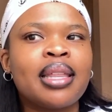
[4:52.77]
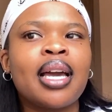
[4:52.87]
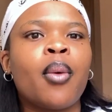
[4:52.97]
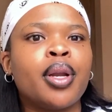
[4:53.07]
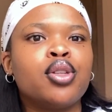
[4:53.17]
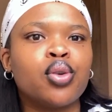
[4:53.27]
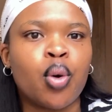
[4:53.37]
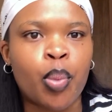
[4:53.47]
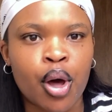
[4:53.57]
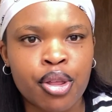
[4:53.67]
I wanted to go
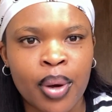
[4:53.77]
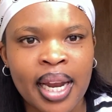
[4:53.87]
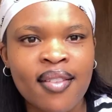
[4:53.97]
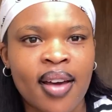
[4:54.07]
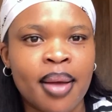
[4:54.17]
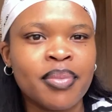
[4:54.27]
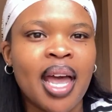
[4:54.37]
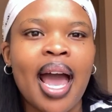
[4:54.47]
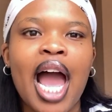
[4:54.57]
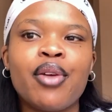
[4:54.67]
bath or whatever.
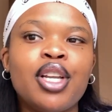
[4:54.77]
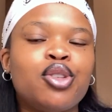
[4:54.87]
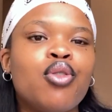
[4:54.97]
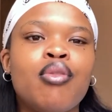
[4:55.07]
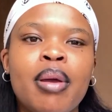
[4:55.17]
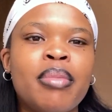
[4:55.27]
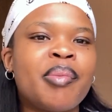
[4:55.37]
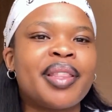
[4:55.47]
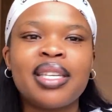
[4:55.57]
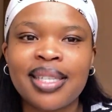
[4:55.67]
I really don't remember,
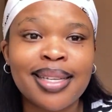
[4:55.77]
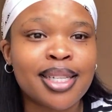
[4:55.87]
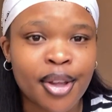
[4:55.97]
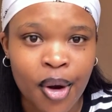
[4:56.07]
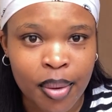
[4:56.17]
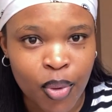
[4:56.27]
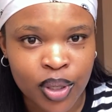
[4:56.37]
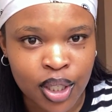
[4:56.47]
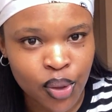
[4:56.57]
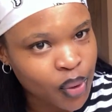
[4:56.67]
but these details are not
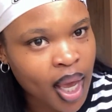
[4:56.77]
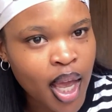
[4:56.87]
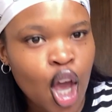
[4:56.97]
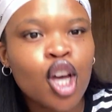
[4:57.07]
important, okay?